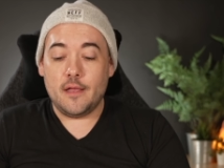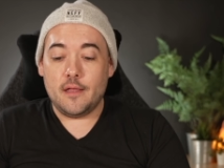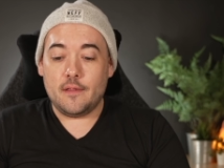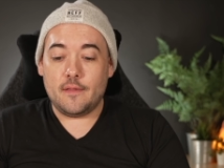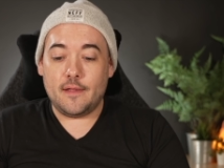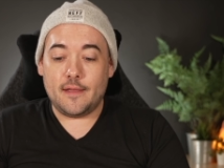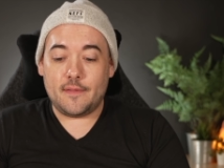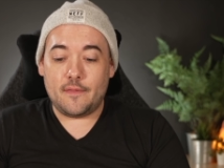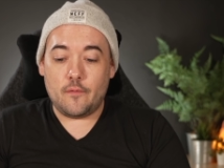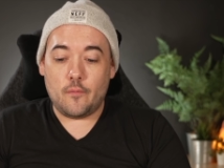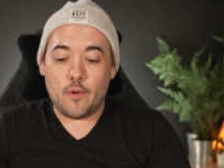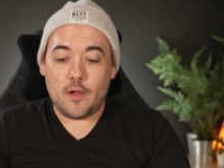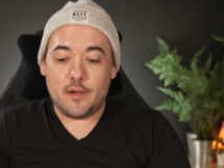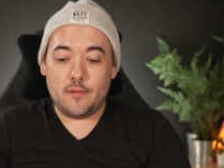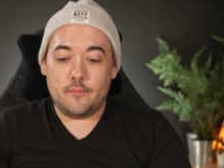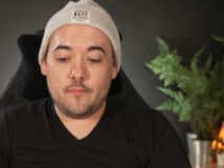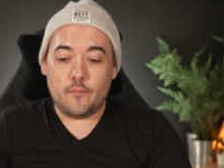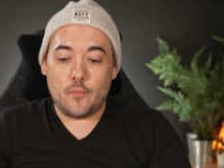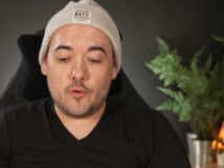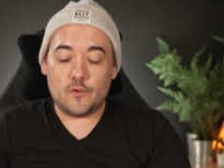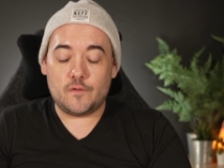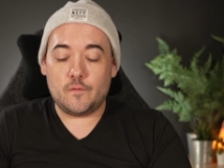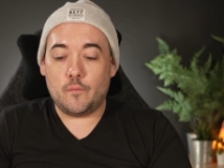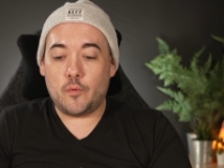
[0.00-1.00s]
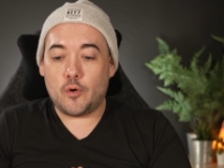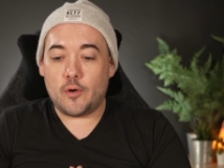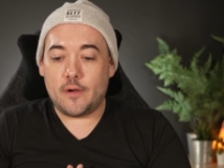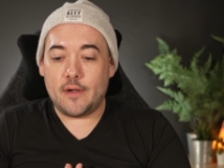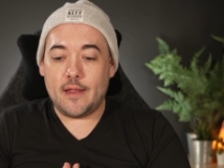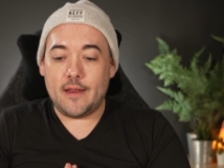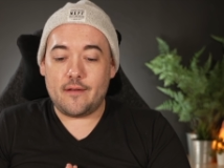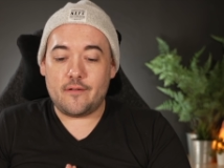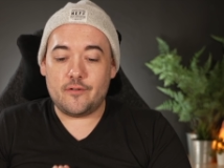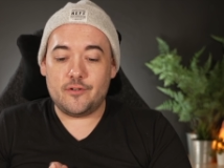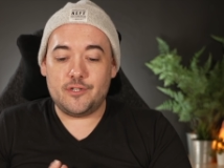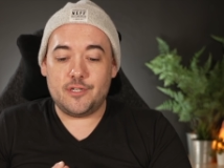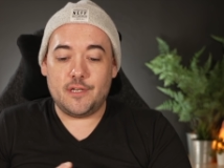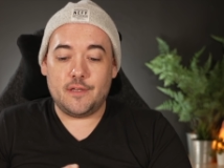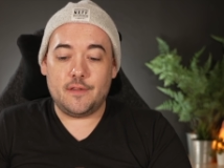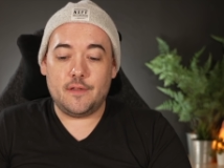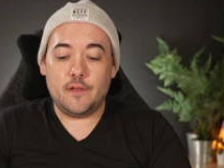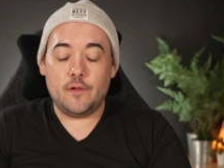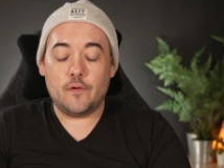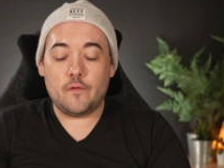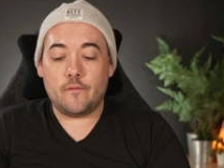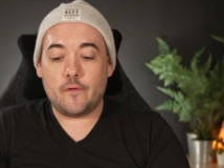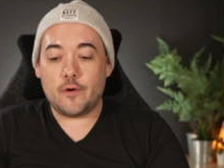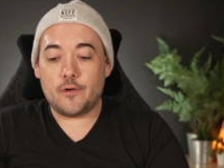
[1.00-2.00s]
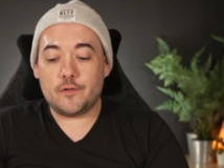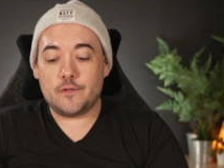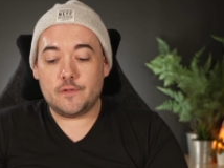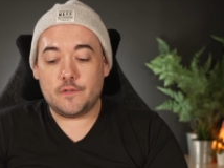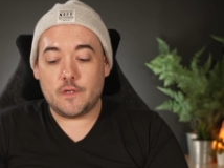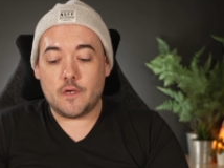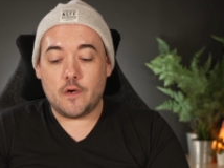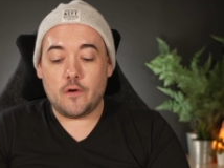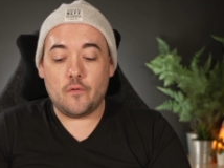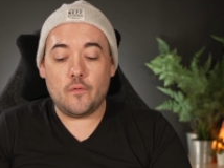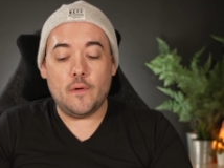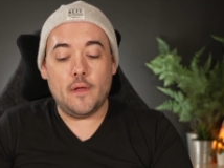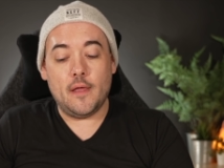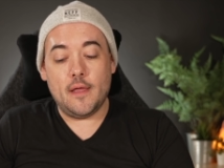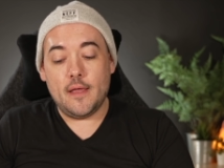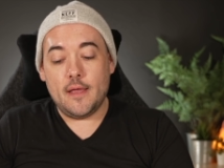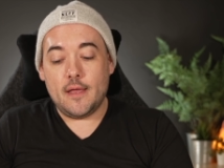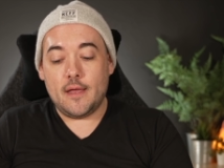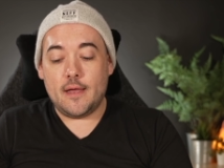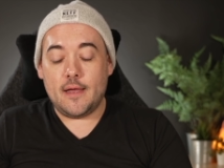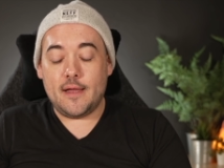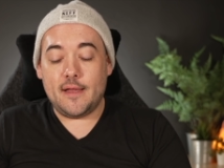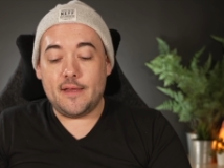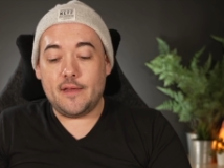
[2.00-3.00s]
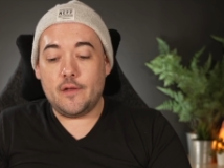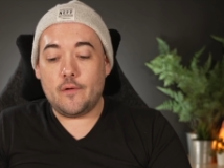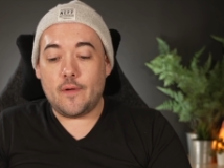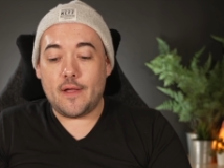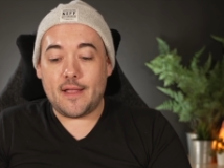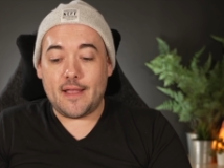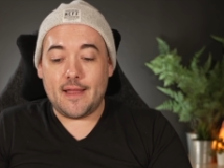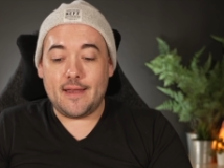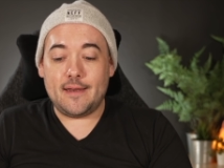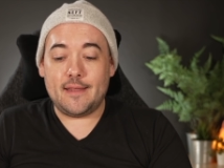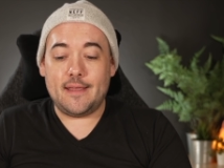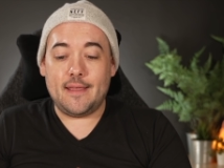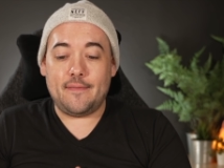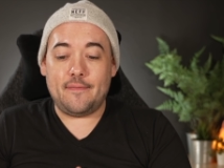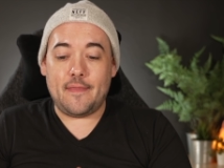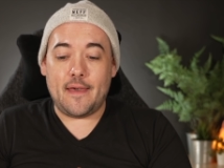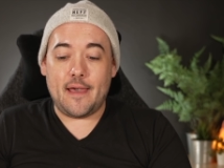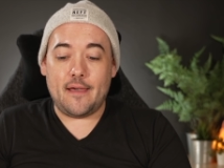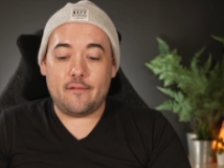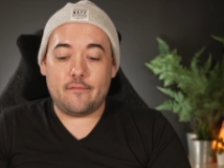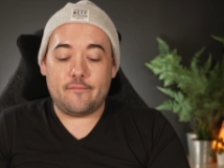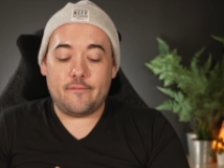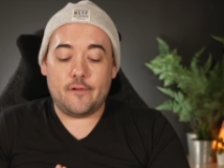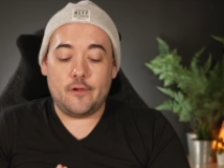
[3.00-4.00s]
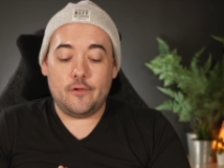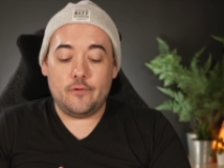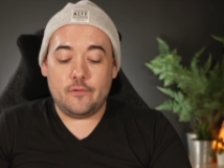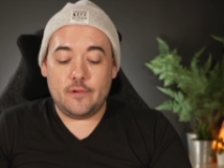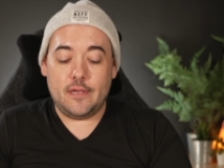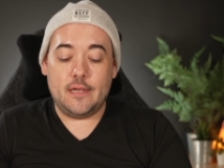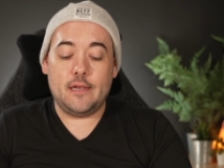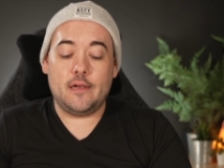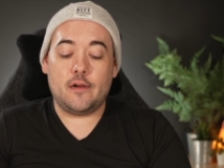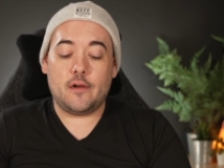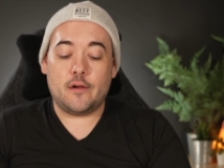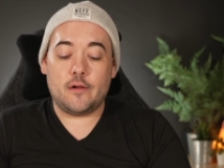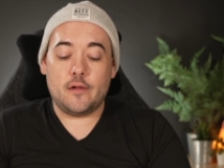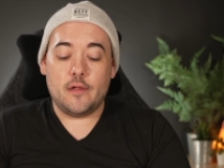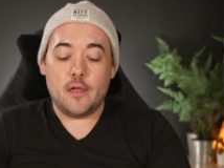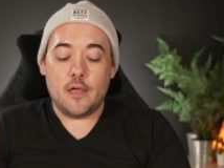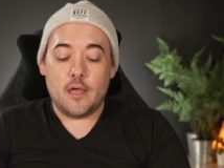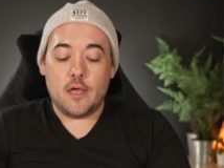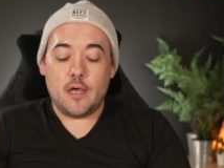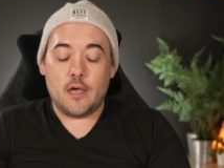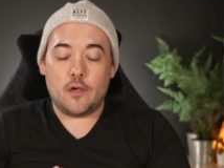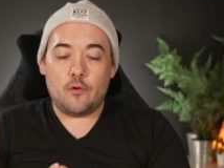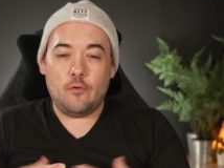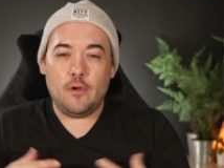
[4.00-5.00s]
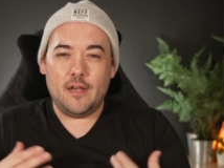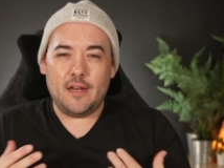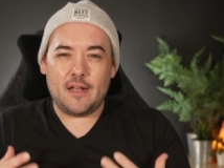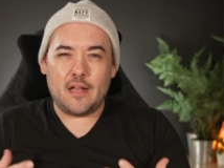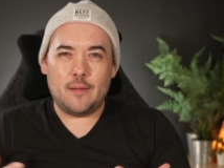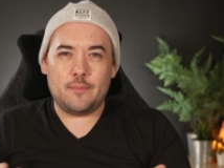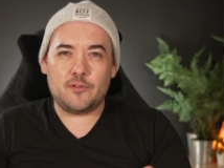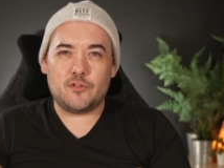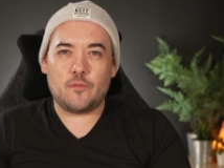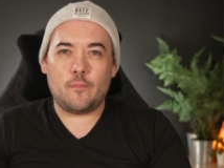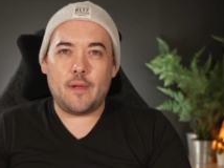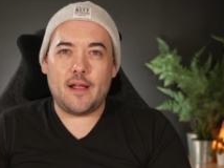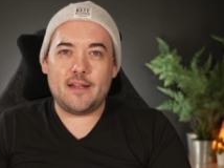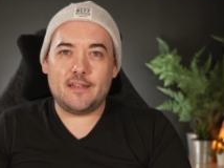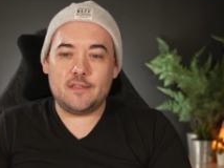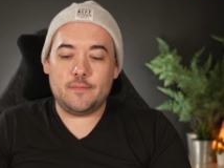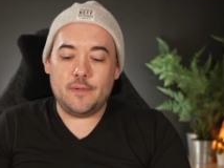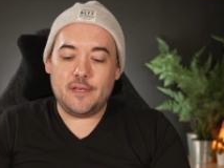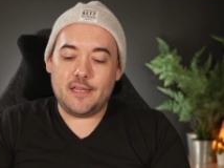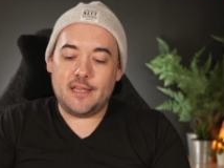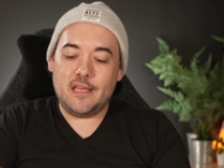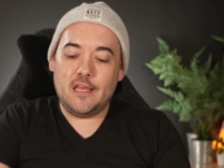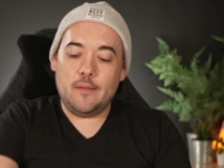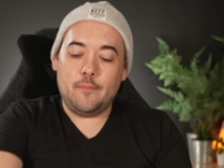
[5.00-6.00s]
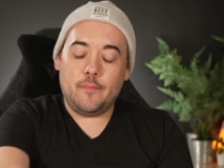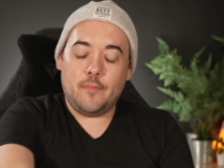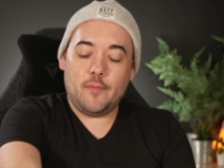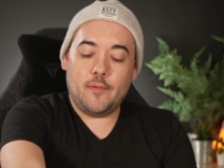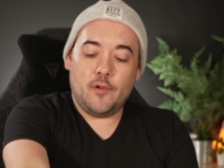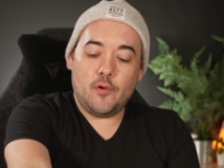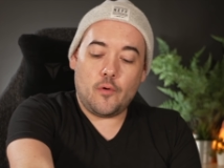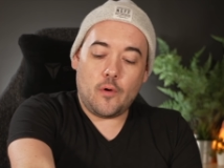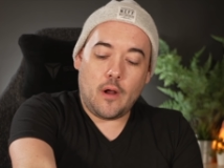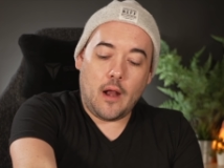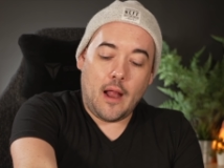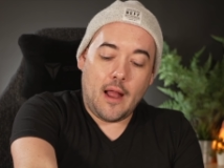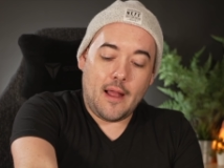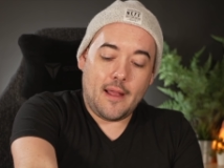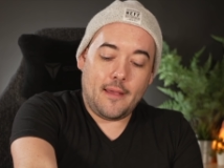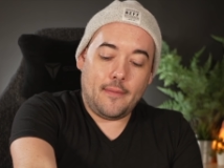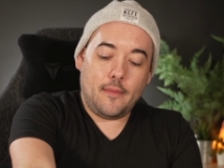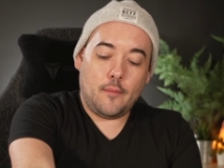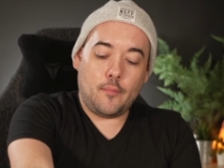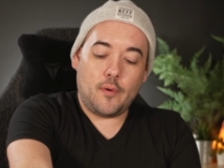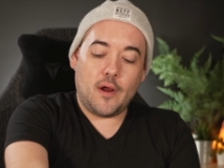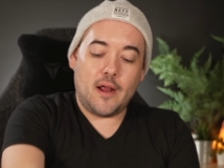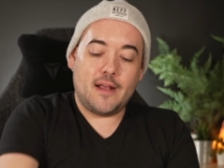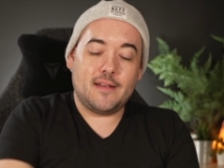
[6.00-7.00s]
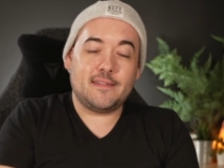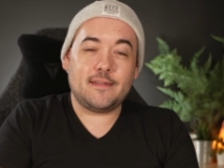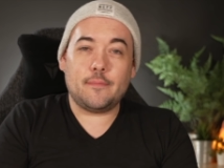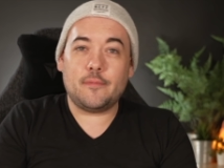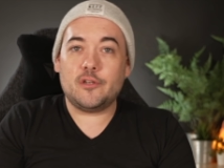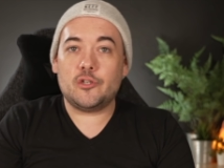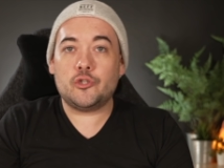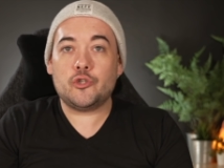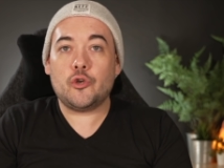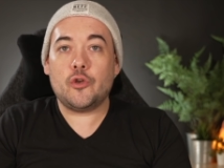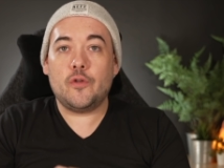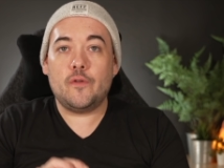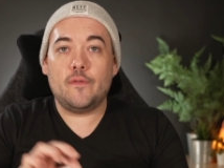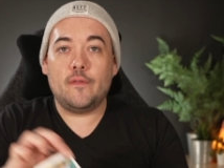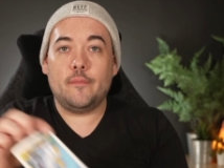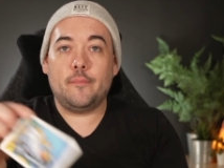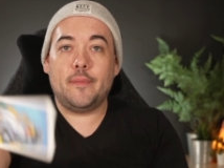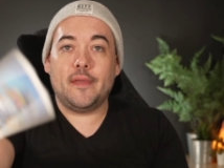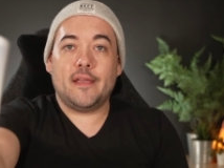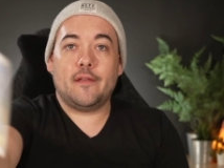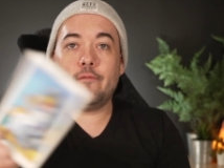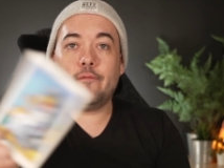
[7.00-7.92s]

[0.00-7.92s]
like the one most important energy of the universe. So uh, you know, I kind of get that for you here. Uh, Queen of Cups reminds me to keep your eye on the prize. I'm going to show you the big